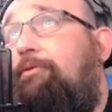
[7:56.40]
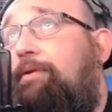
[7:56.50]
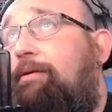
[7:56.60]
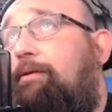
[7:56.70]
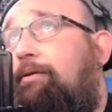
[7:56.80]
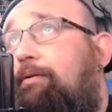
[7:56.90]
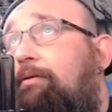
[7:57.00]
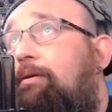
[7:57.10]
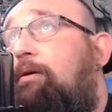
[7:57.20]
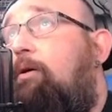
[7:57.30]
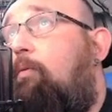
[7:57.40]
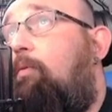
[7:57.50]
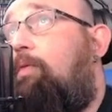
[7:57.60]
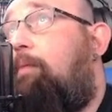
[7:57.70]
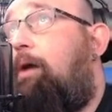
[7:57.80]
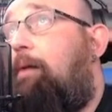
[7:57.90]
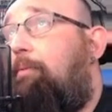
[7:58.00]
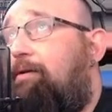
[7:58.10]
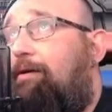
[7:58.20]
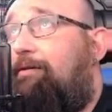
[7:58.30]
dinner, when the Baba
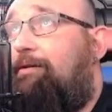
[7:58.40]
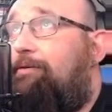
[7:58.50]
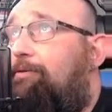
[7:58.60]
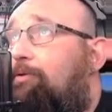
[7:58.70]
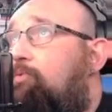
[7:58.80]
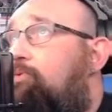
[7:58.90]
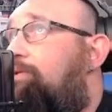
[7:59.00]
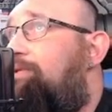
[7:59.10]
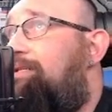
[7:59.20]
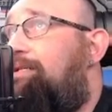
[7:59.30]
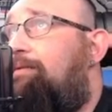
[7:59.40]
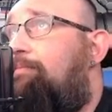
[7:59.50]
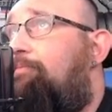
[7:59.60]
Yaga goes to sleep.